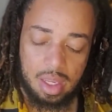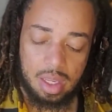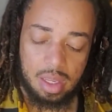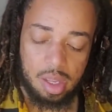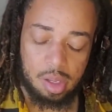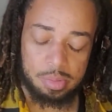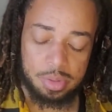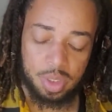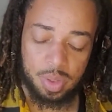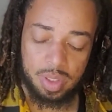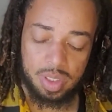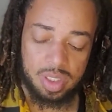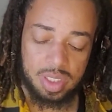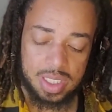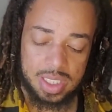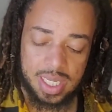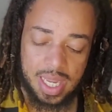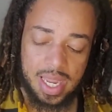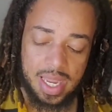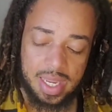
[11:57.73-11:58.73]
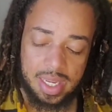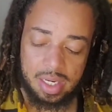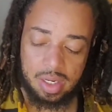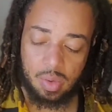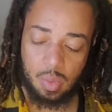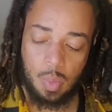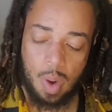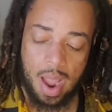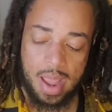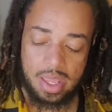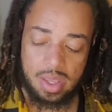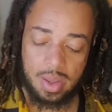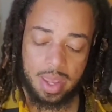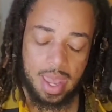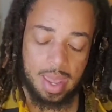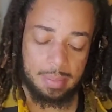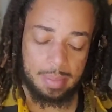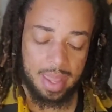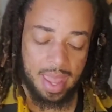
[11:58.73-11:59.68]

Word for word: helps you understand why you can't